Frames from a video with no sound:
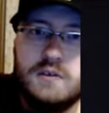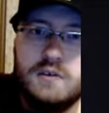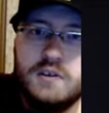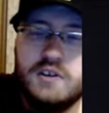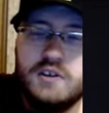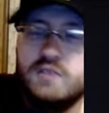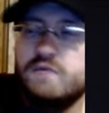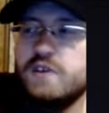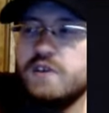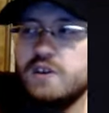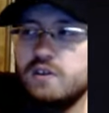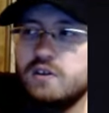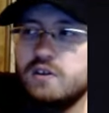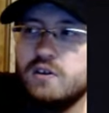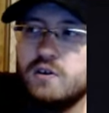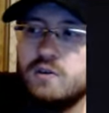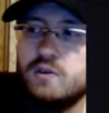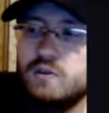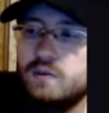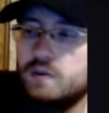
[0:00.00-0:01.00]
then, you
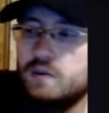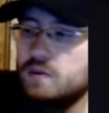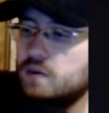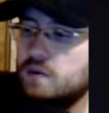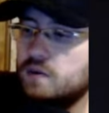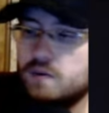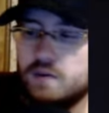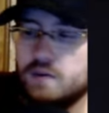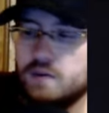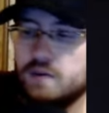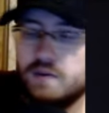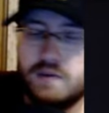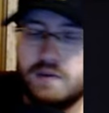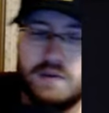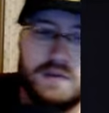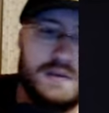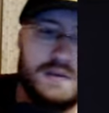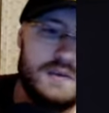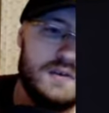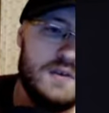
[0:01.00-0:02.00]
know,
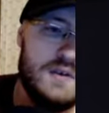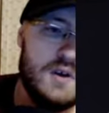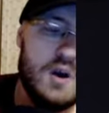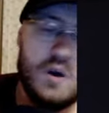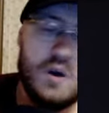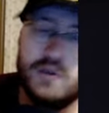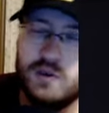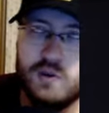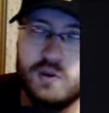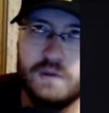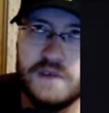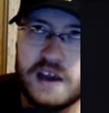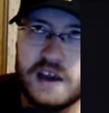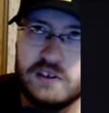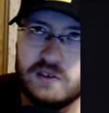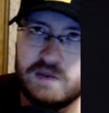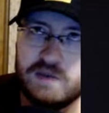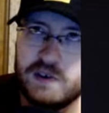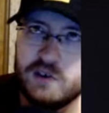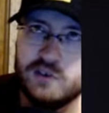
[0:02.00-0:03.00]
although Fast and
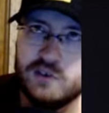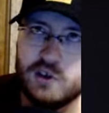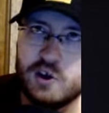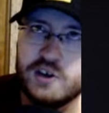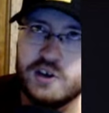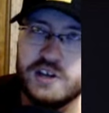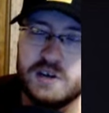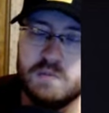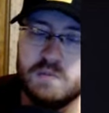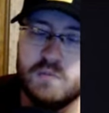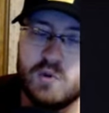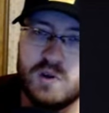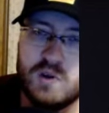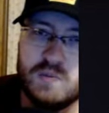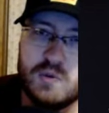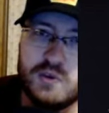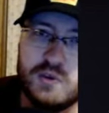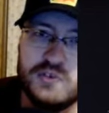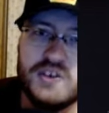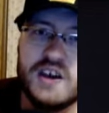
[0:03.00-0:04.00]
Furious already did more and more
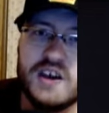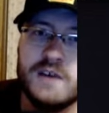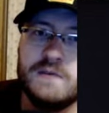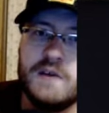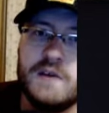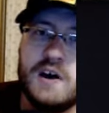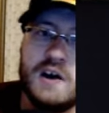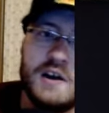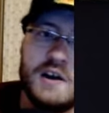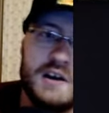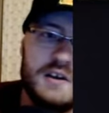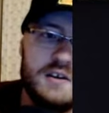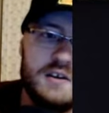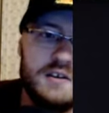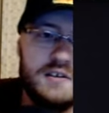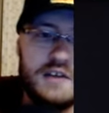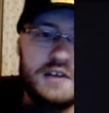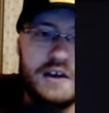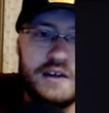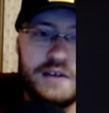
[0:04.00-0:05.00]
sci-fi,
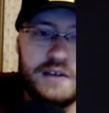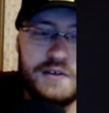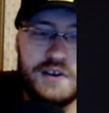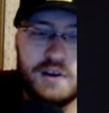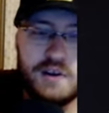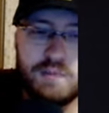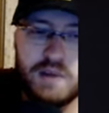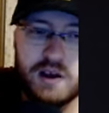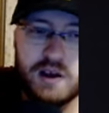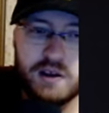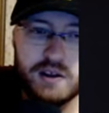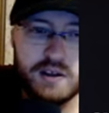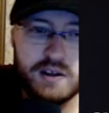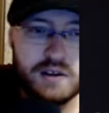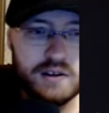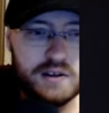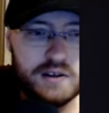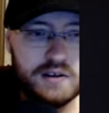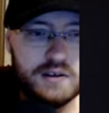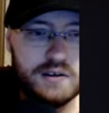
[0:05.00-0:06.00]
now that I think about it.
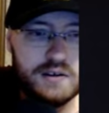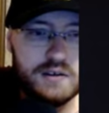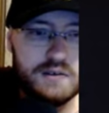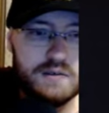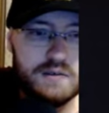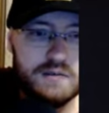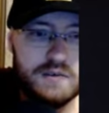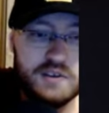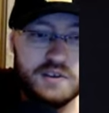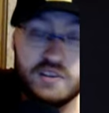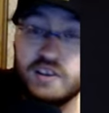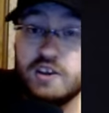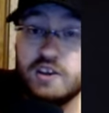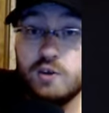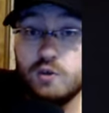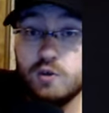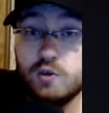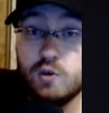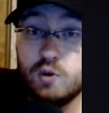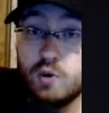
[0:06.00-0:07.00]
Because I hear they're
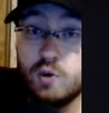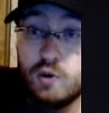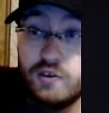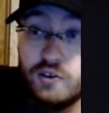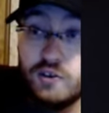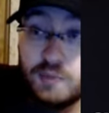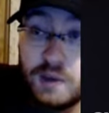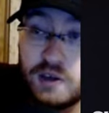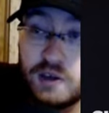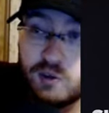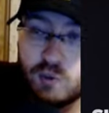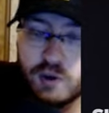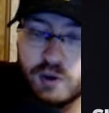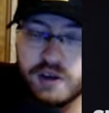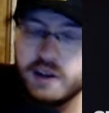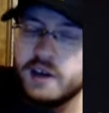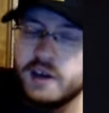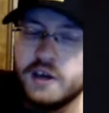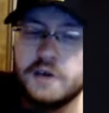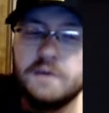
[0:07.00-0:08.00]
going to go into space one
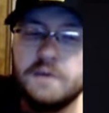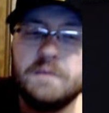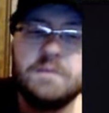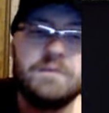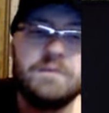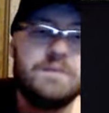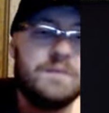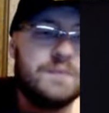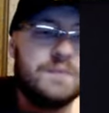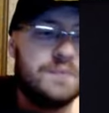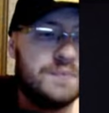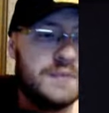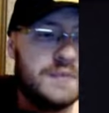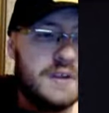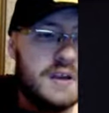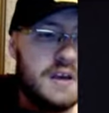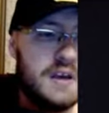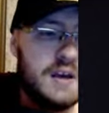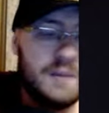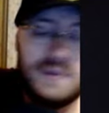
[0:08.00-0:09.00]
day.
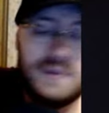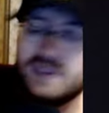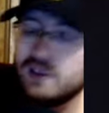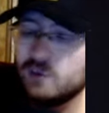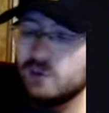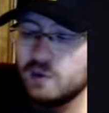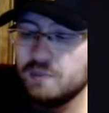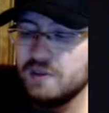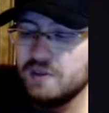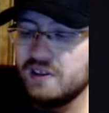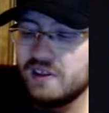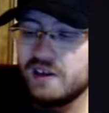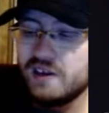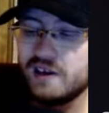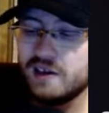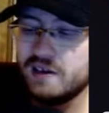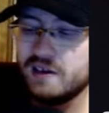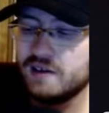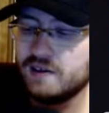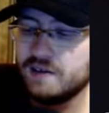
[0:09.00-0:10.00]
But that's what I mean, like,
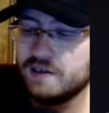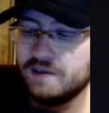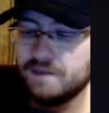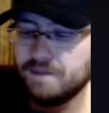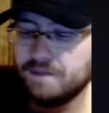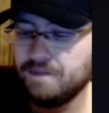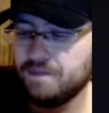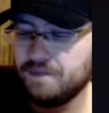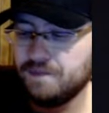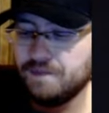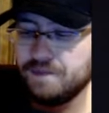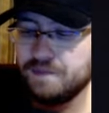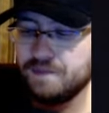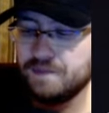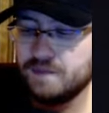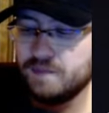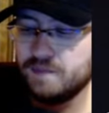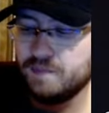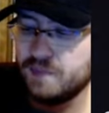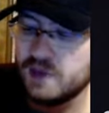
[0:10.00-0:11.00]

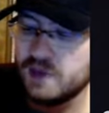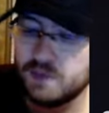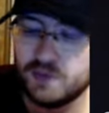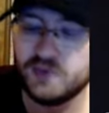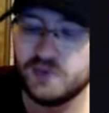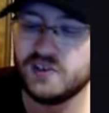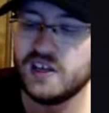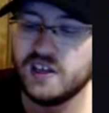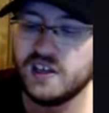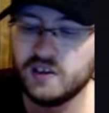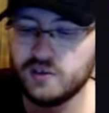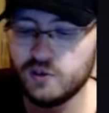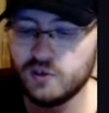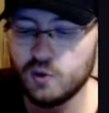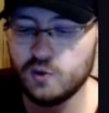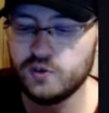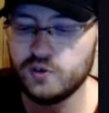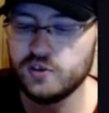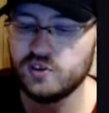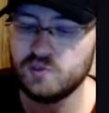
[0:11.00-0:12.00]
people said it's so
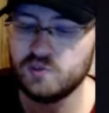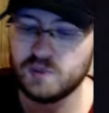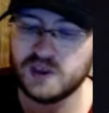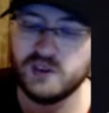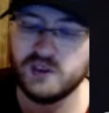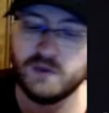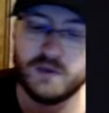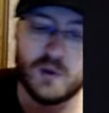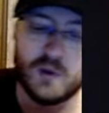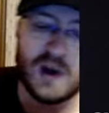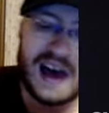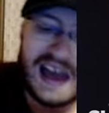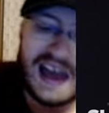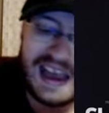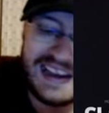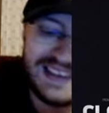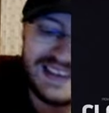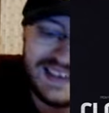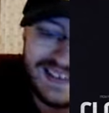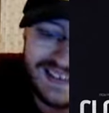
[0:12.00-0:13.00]
suspenseful. I
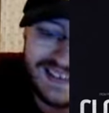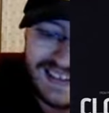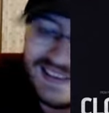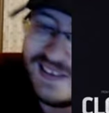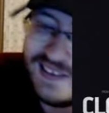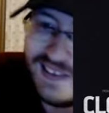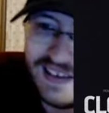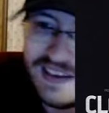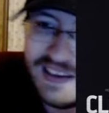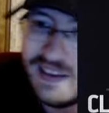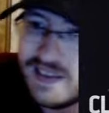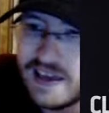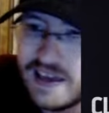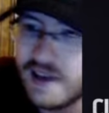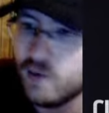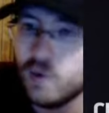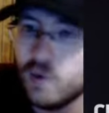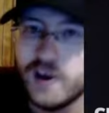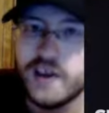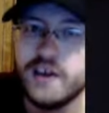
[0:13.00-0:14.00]
just didn't see it that way.